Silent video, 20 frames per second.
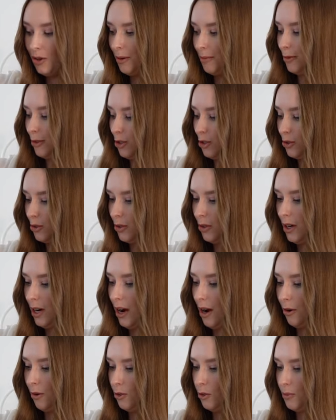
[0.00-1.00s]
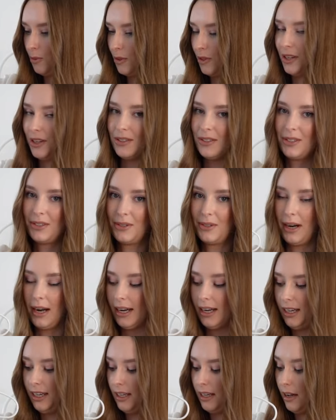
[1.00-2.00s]
I'm not sure how to pronounce it
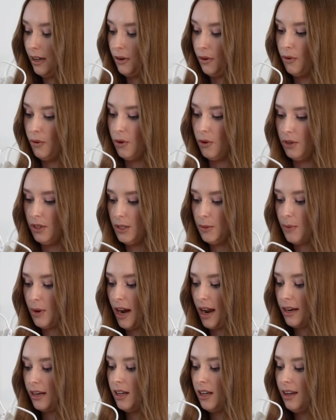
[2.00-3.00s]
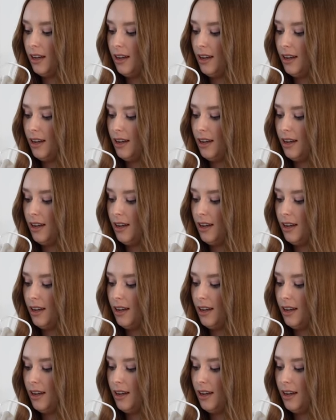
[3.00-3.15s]
correctly. I don't know this brand.